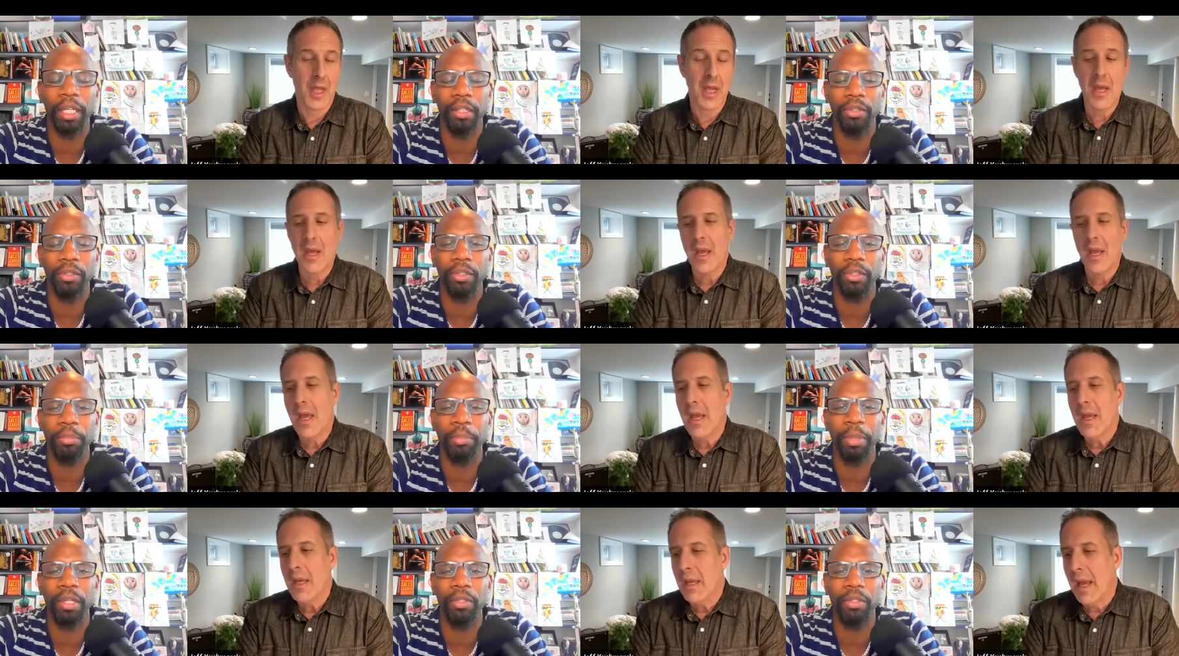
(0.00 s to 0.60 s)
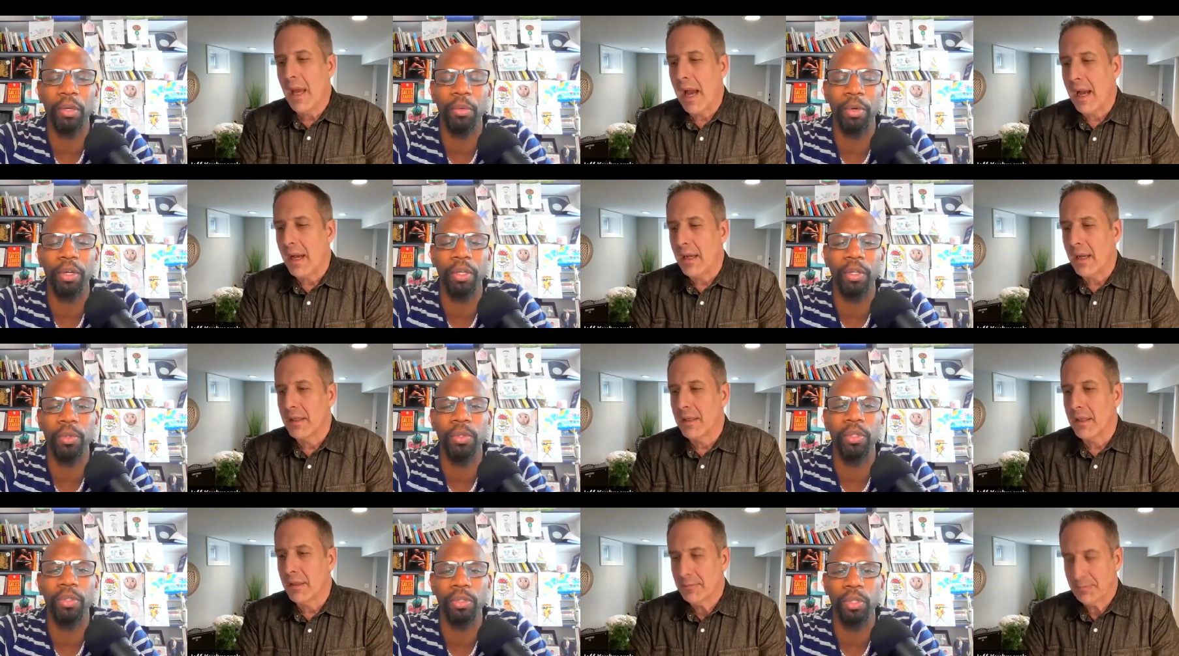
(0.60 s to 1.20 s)
Speaker 1: them in because based on what
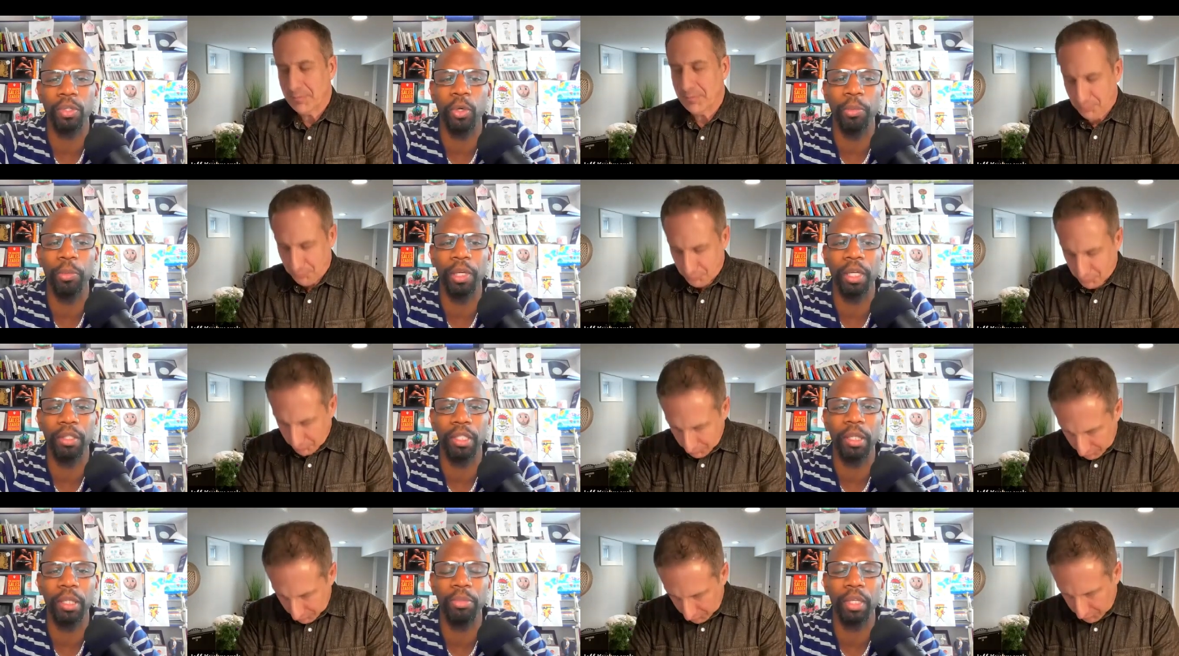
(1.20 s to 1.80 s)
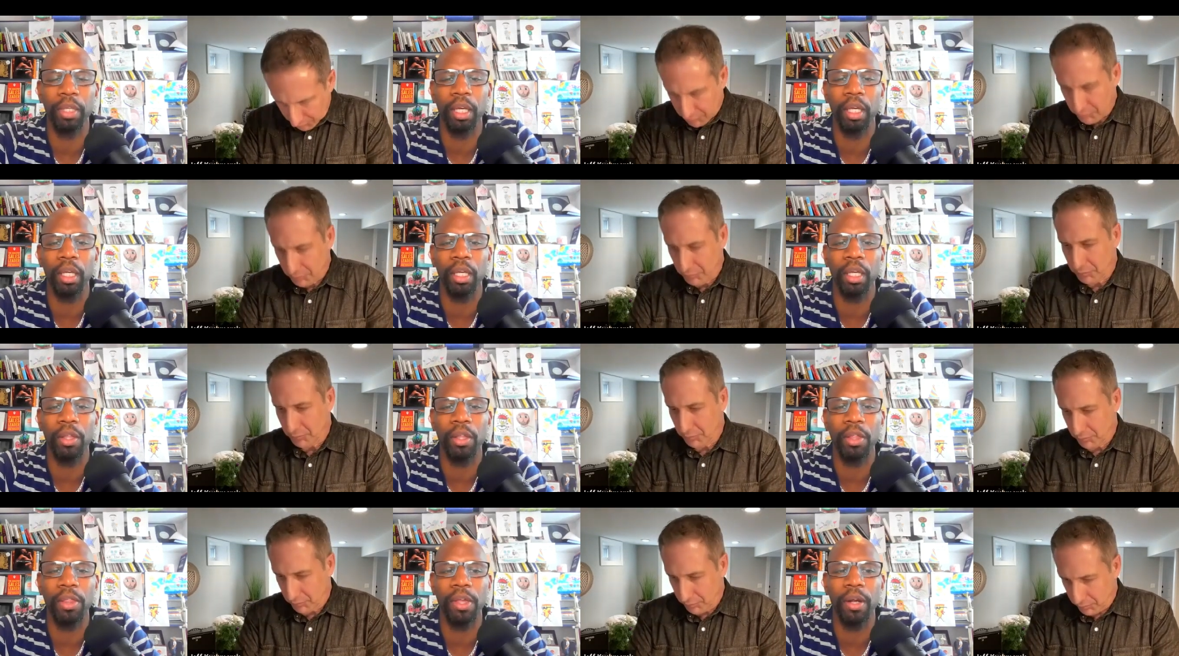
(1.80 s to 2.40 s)
you just told me it seems
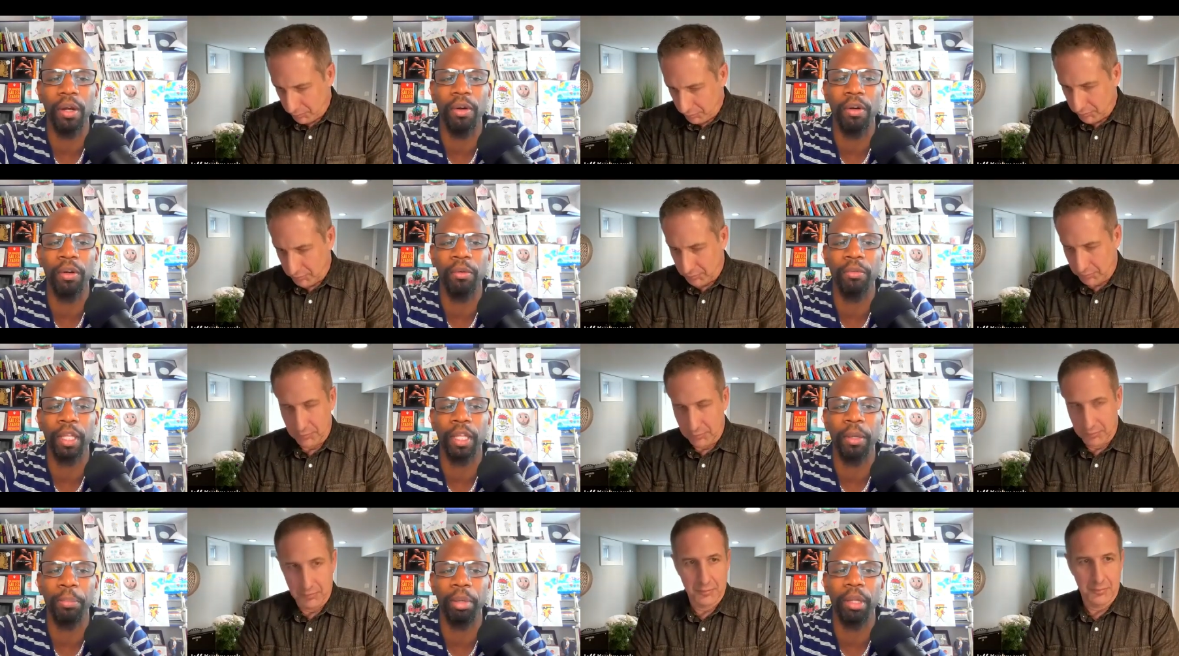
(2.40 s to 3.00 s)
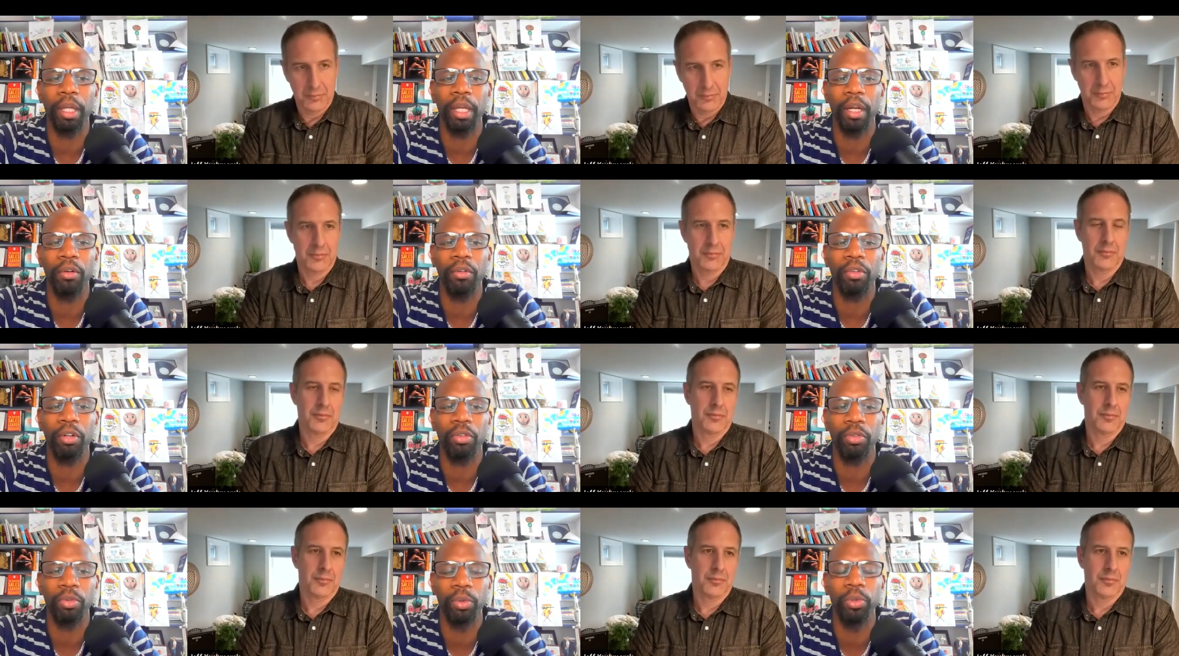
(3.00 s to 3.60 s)
like they're they play a
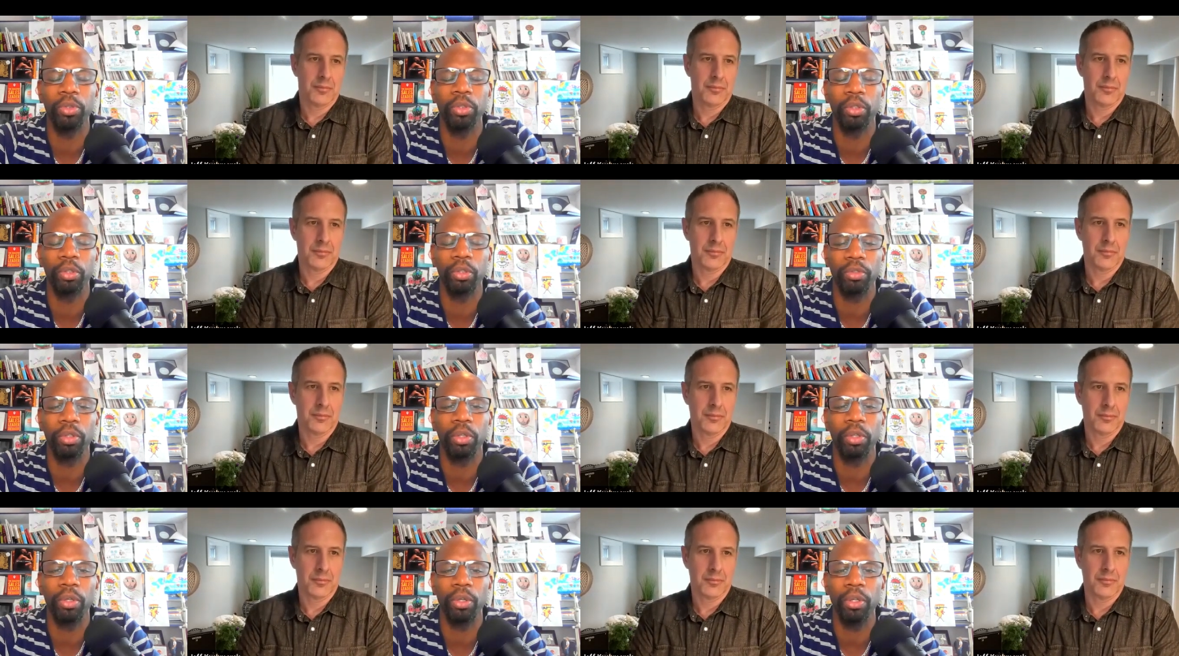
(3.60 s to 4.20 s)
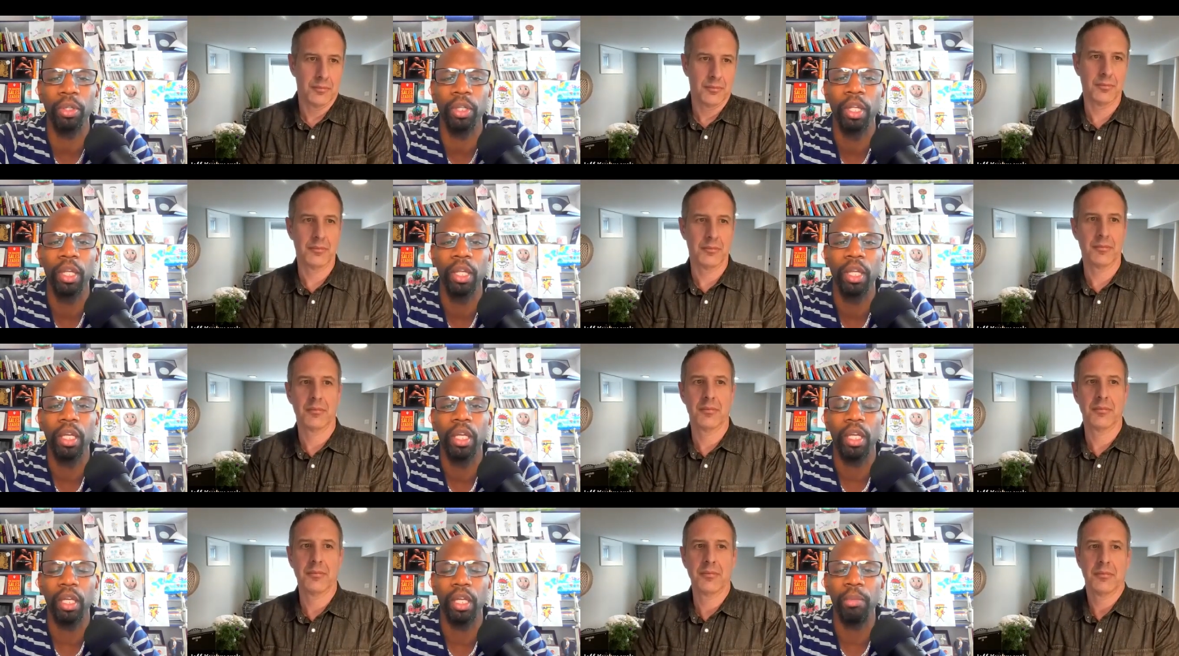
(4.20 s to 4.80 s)
crucial role
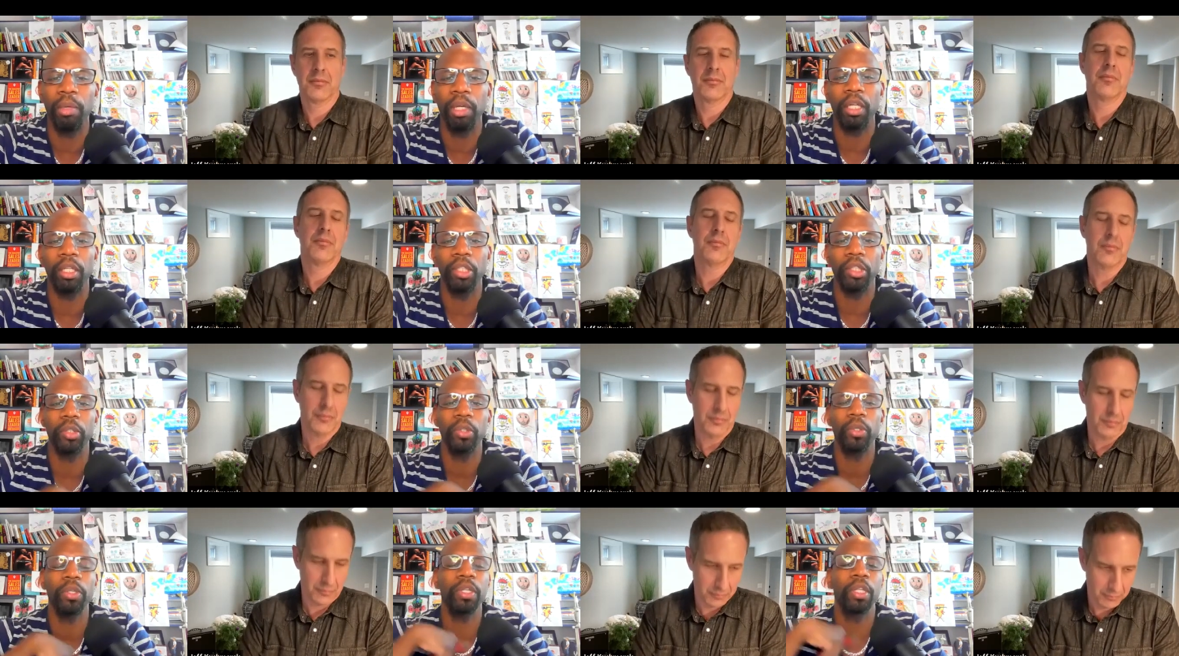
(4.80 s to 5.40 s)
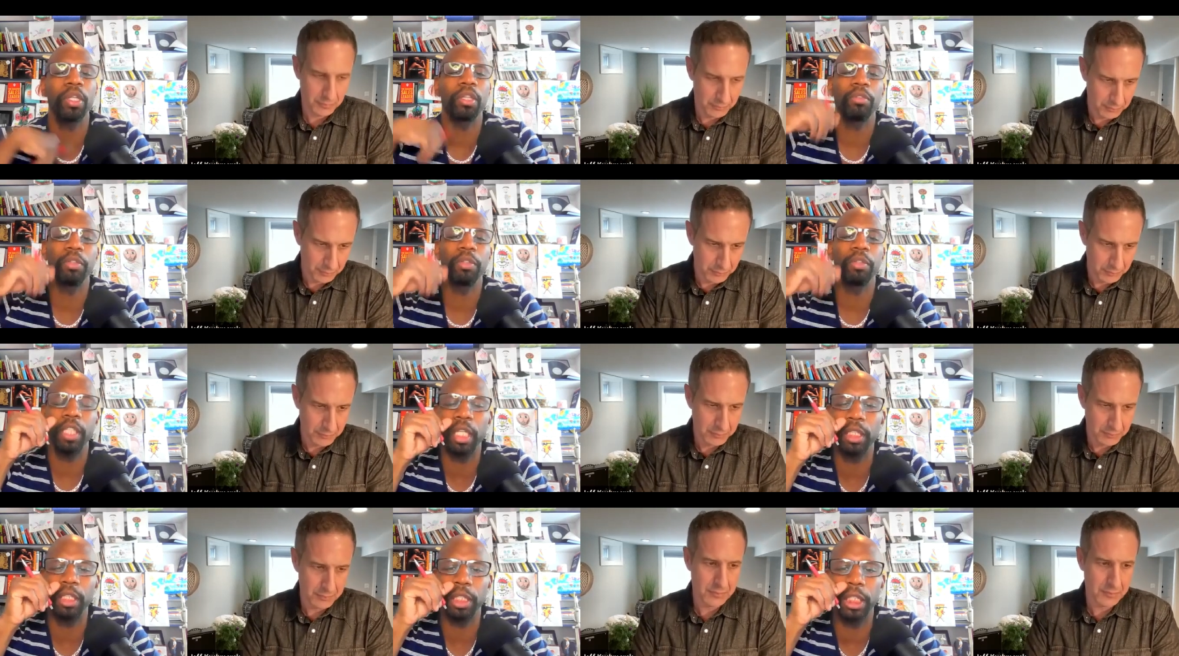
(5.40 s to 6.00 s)
in making sure that the
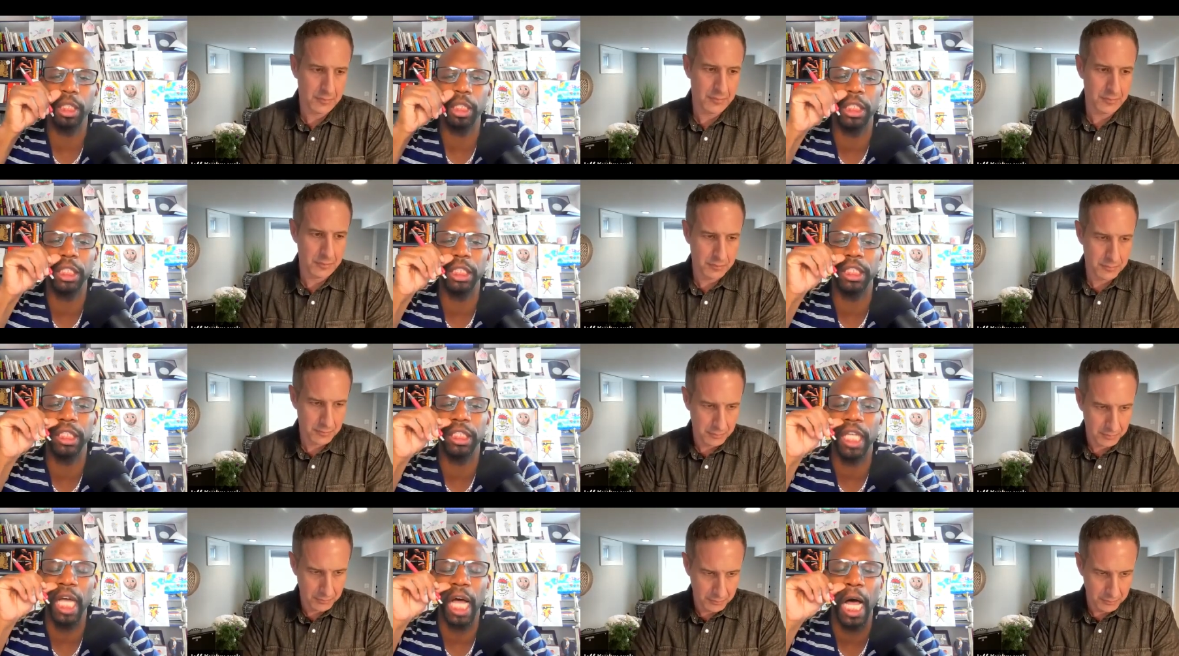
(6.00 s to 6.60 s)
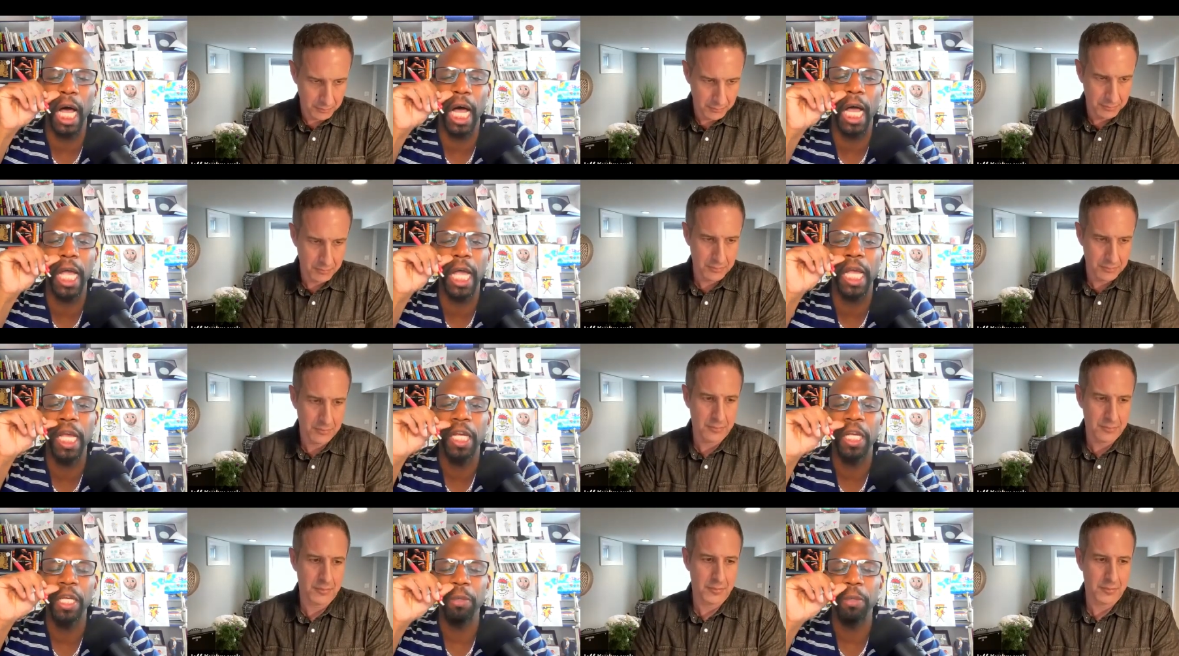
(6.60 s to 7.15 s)
retention is high